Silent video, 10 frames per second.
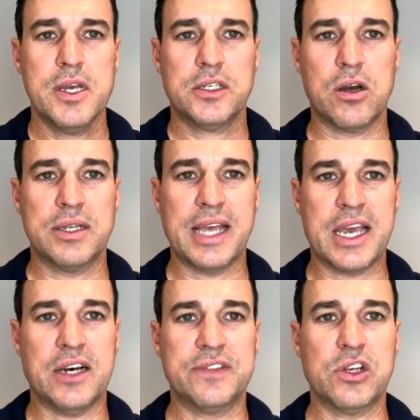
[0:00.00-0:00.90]
So guys, that
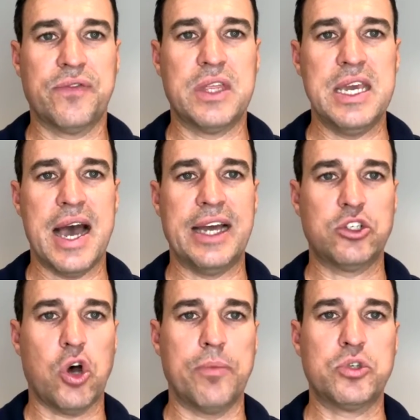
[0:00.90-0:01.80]
covers off the
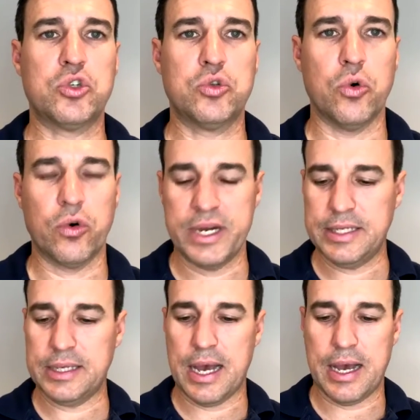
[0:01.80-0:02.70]
top
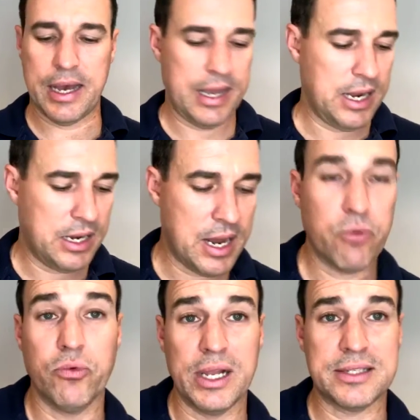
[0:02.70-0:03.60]
stories in
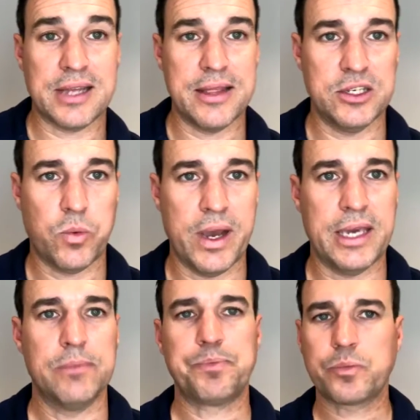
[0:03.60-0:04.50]
real estate this week.